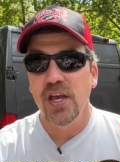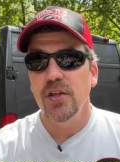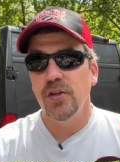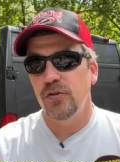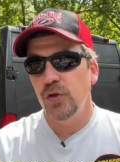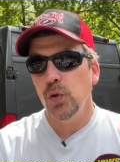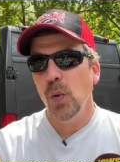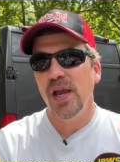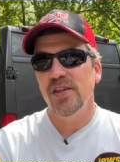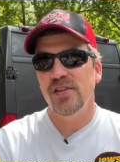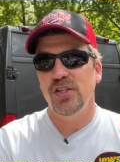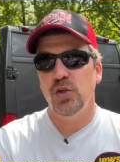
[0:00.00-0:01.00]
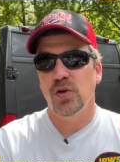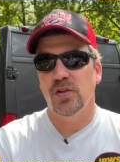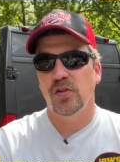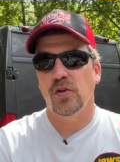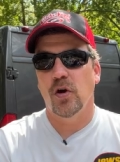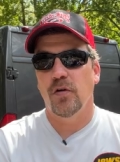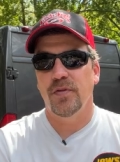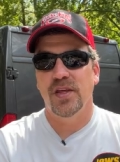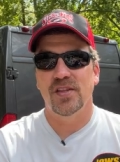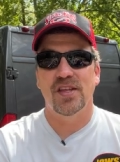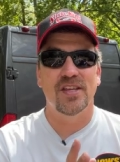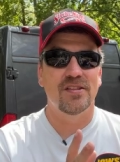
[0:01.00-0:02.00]
the 2 ways that you can solve
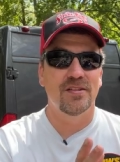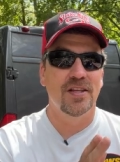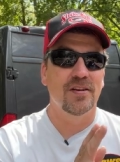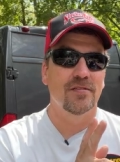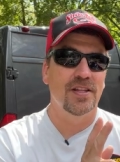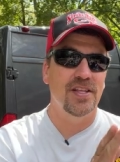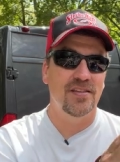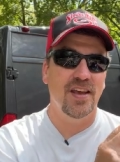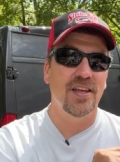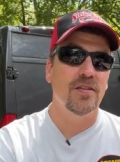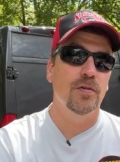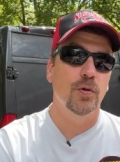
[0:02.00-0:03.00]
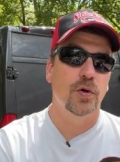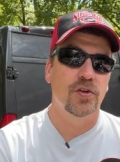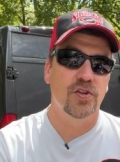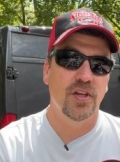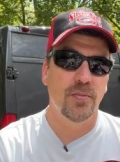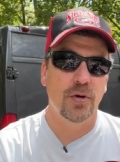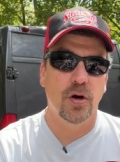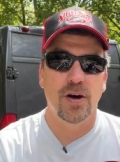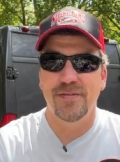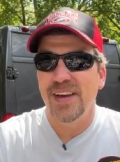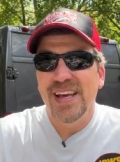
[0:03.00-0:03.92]
this is literally take the lure, snip it off,